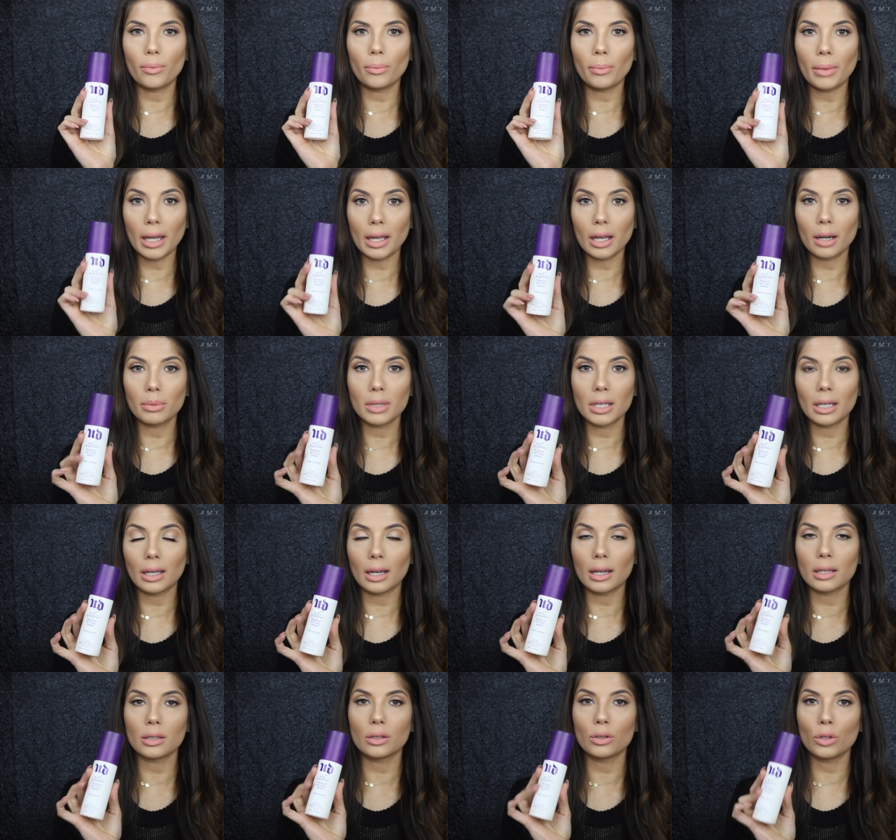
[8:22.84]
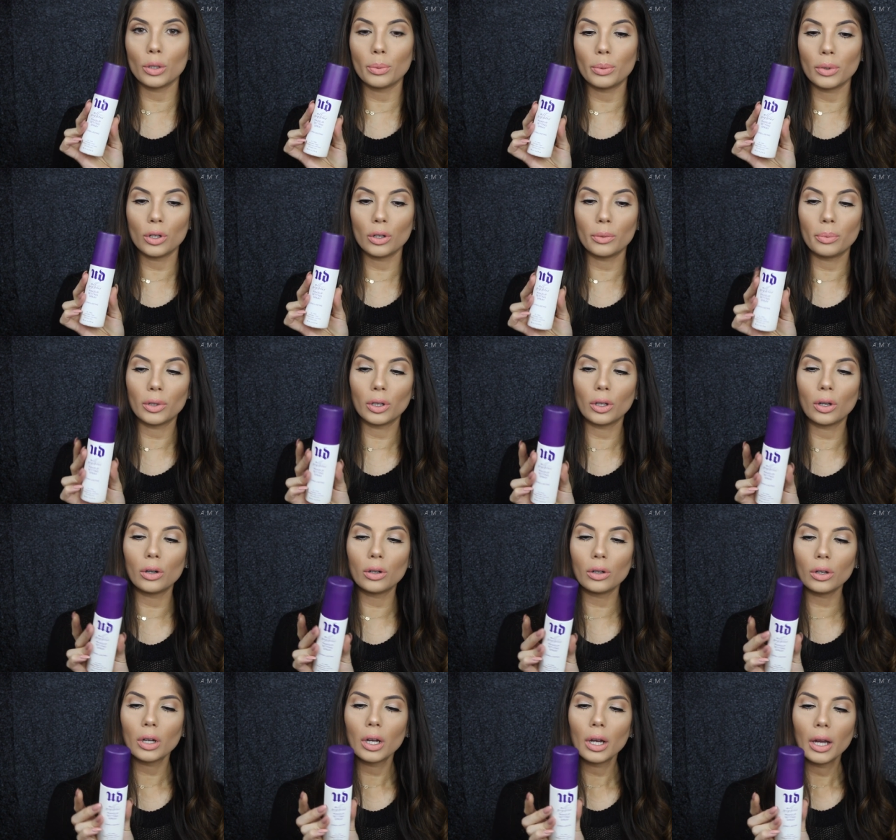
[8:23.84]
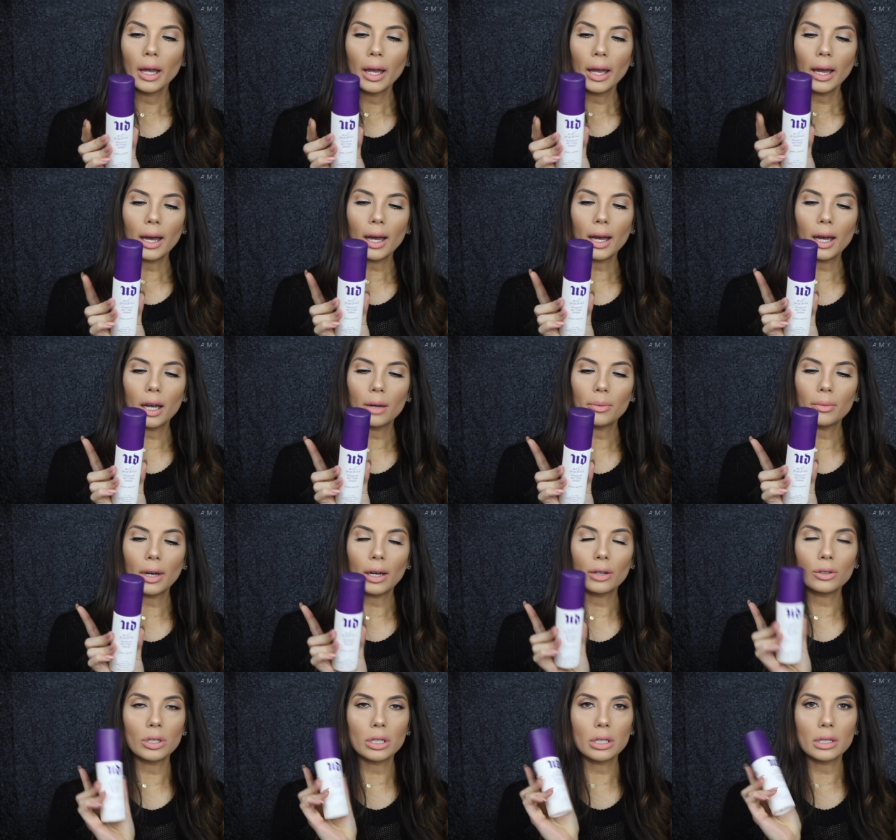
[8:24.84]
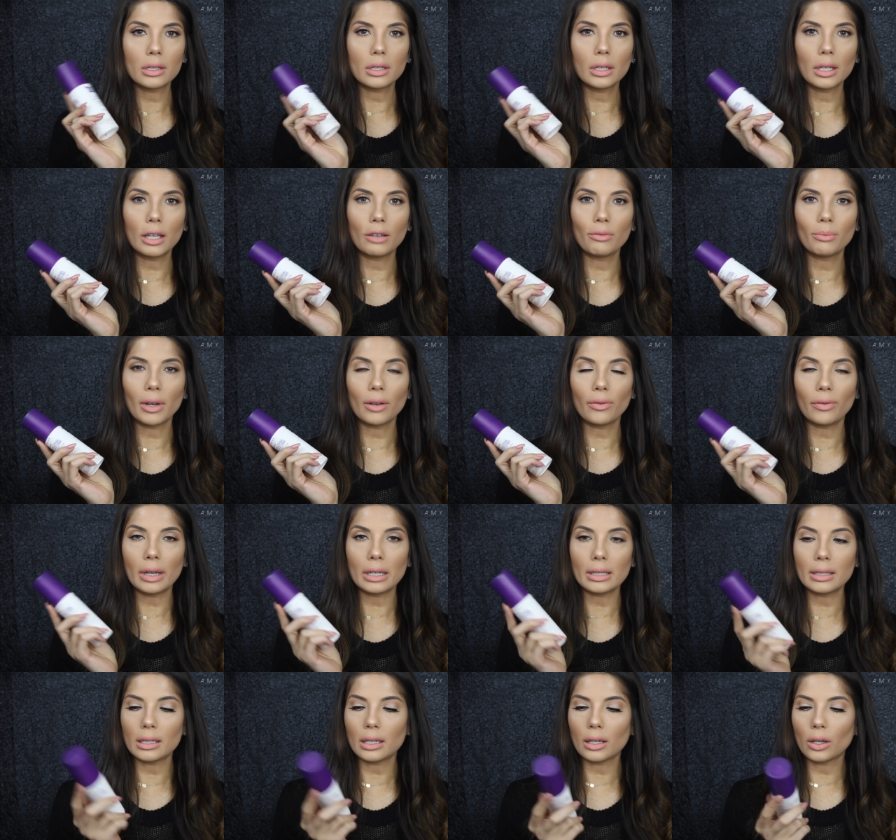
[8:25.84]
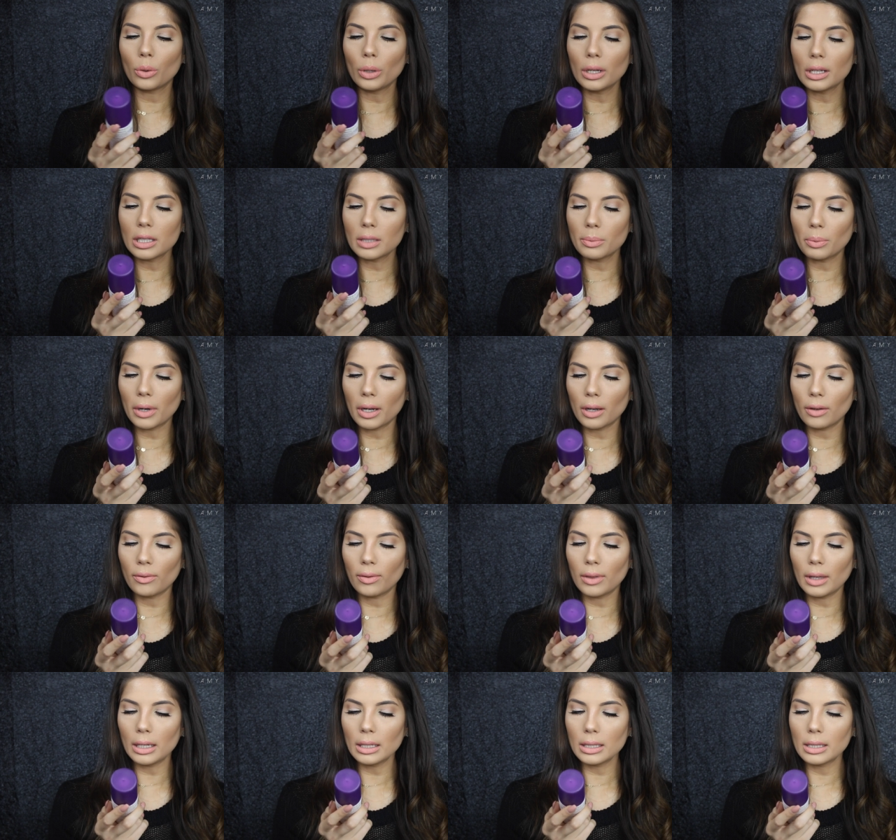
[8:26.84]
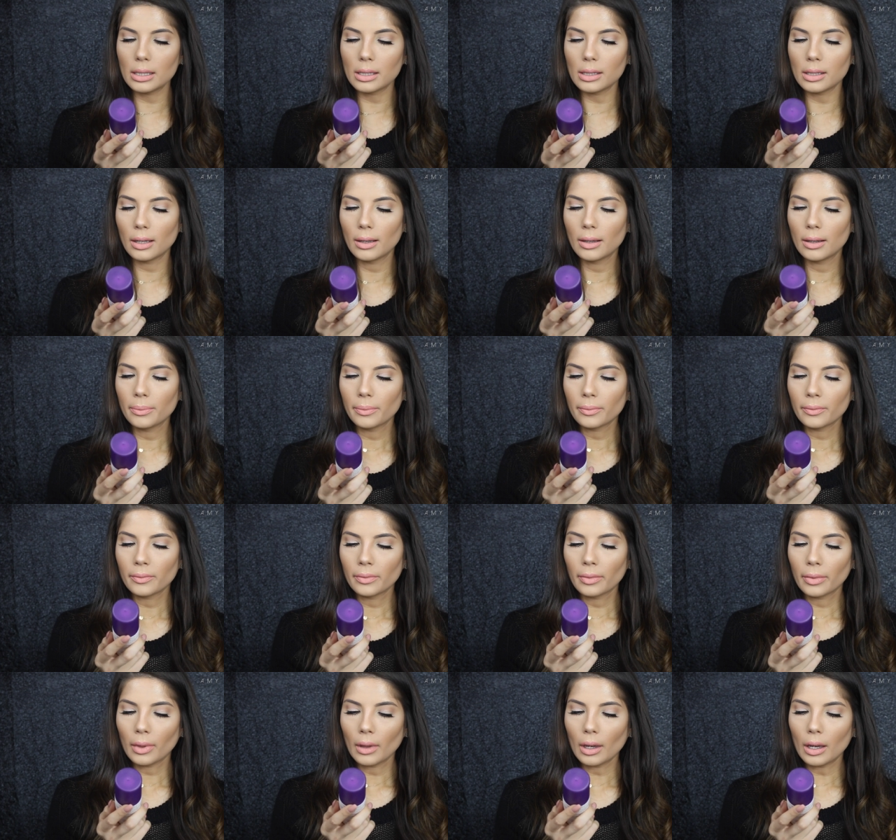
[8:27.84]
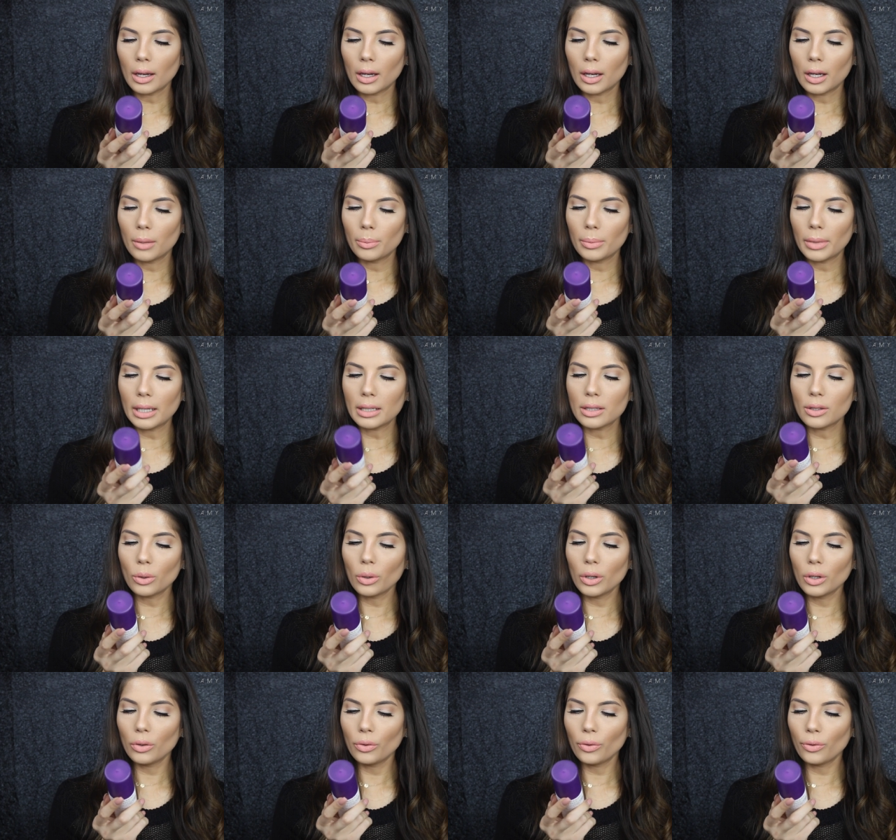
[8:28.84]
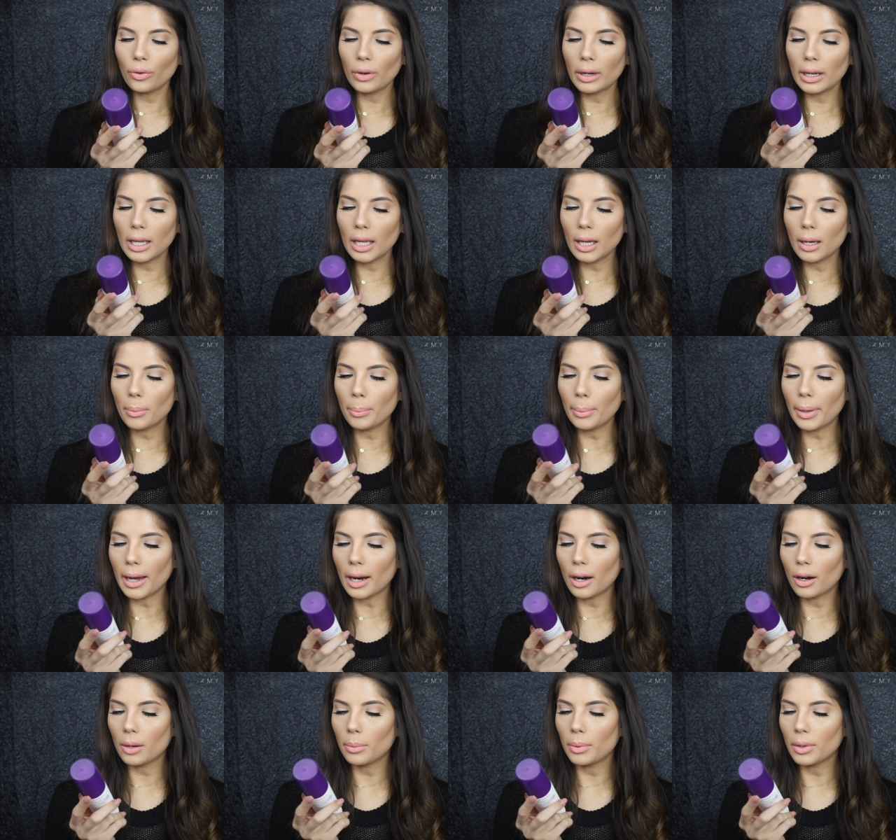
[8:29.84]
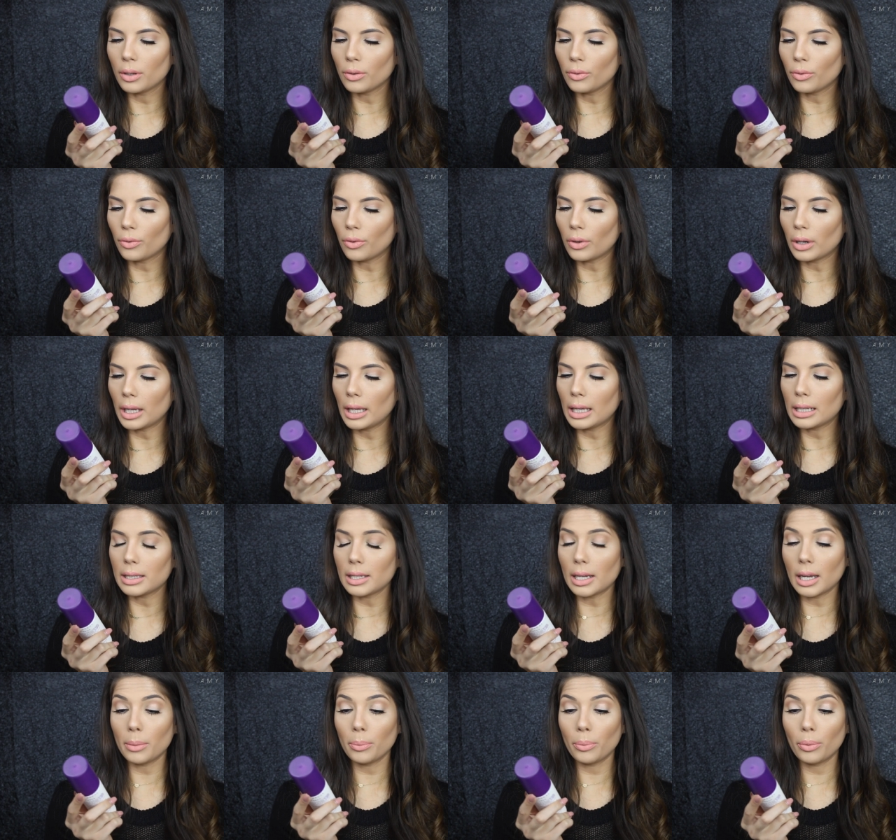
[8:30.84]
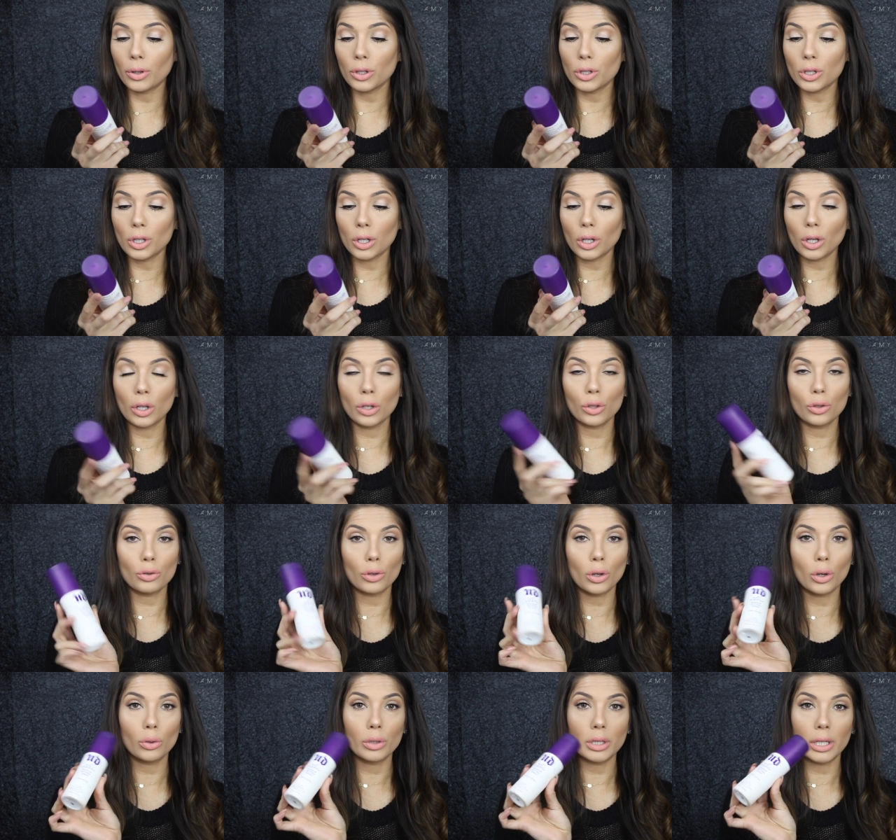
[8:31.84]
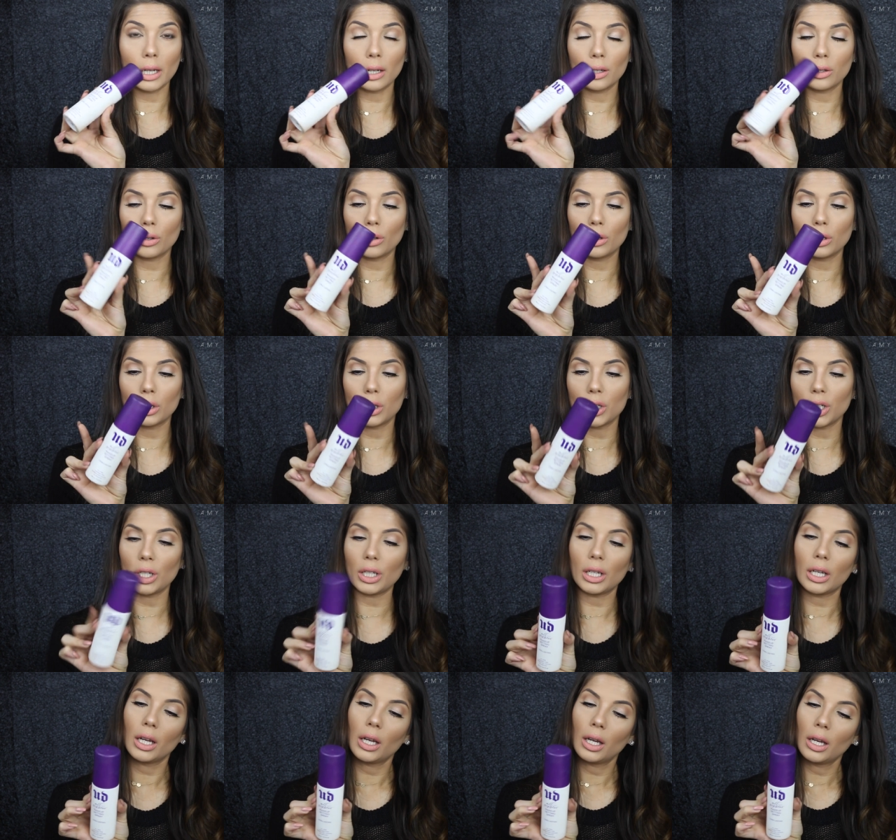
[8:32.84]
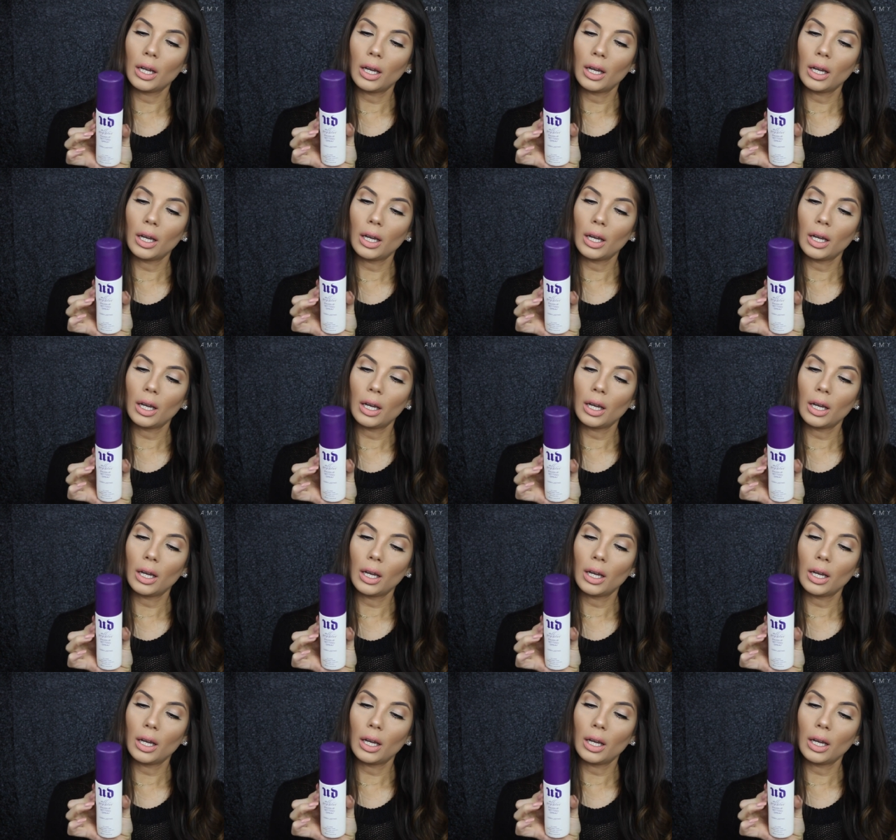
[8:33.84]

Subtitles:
makeup to last super duper long. I'll just give my face a quick spray of this. It's oil-free, paraben-free, temperature control technology.